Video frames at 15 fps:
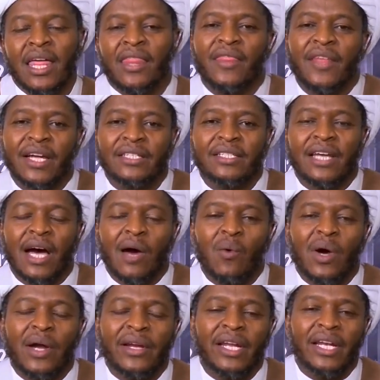that
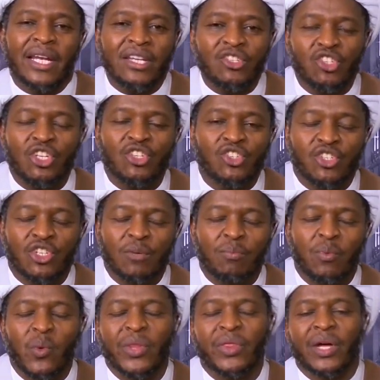our relationship
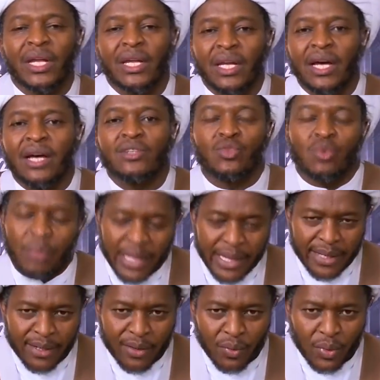with Allah
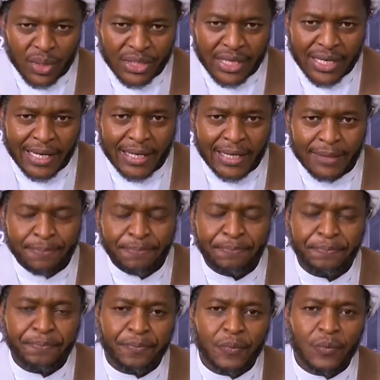subhanahu wa ta'ala
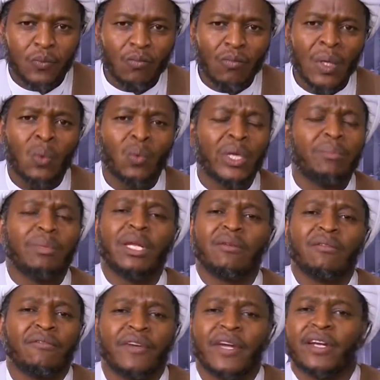will be
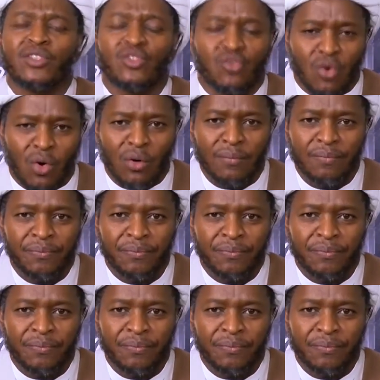very strong.